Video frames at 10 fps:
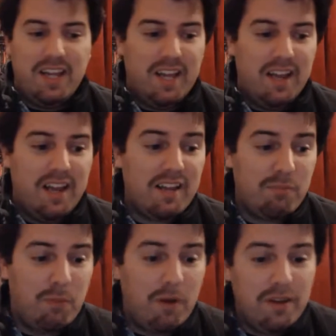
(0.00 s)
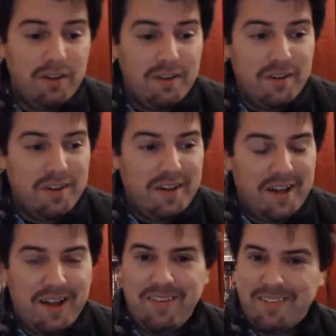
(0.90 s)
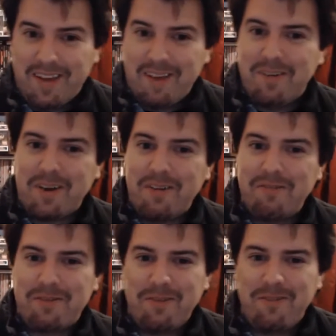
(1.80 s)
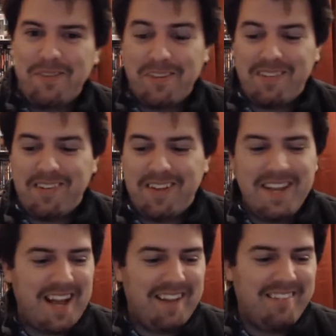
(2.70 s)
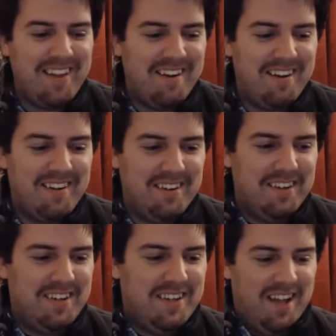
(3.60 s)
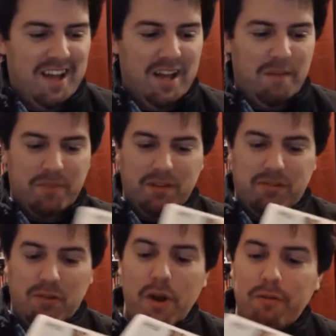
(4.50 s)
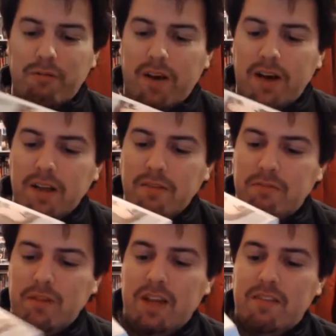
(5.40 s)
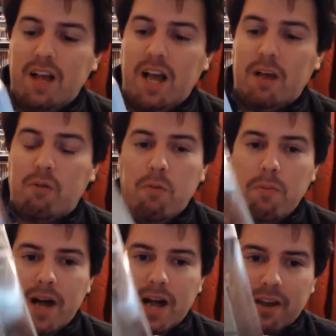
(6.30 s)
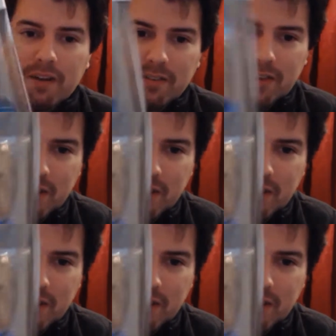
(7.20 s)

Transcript: The next one, as you can tell, we're going through the Justice League as they are. 205 is Aquaman.